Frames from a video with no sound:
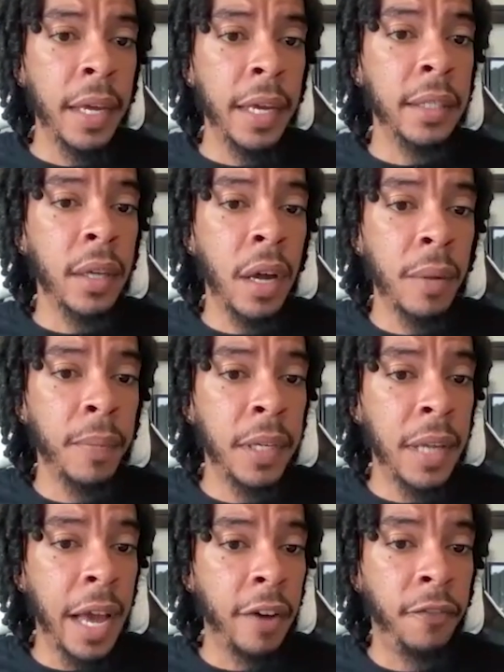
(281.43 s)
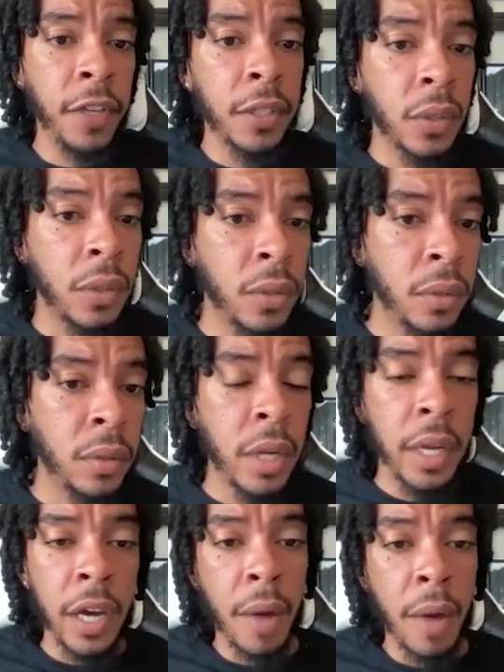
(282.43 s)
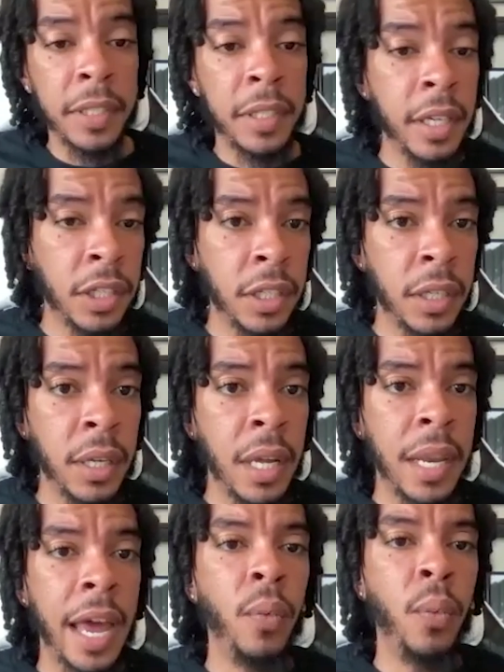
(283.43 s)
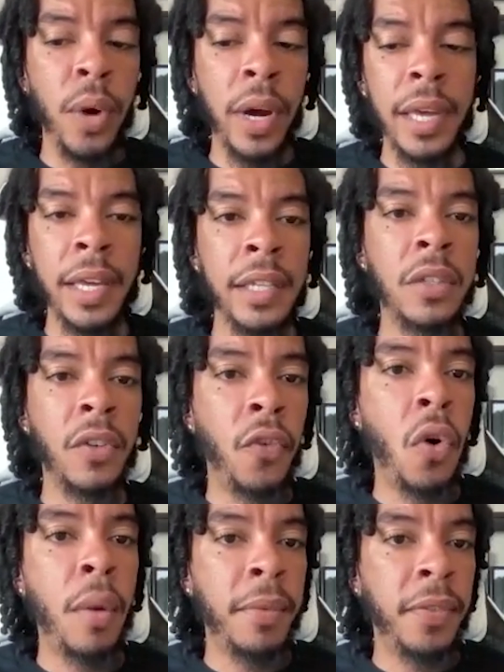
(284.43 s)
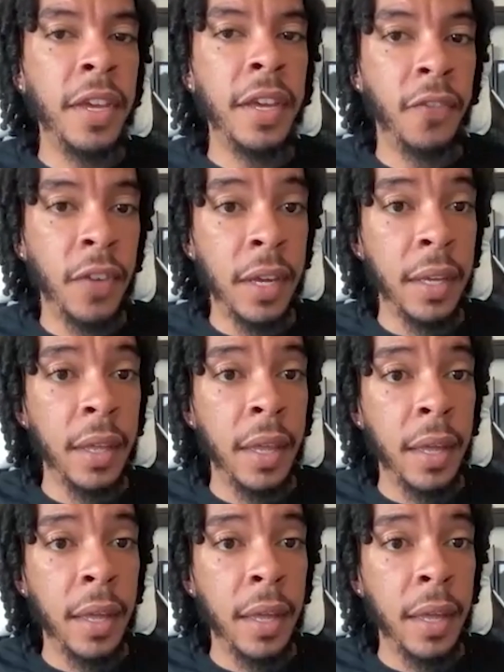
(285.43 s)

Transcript: Is it going to be like a physical competition? Like, what is the form of the event?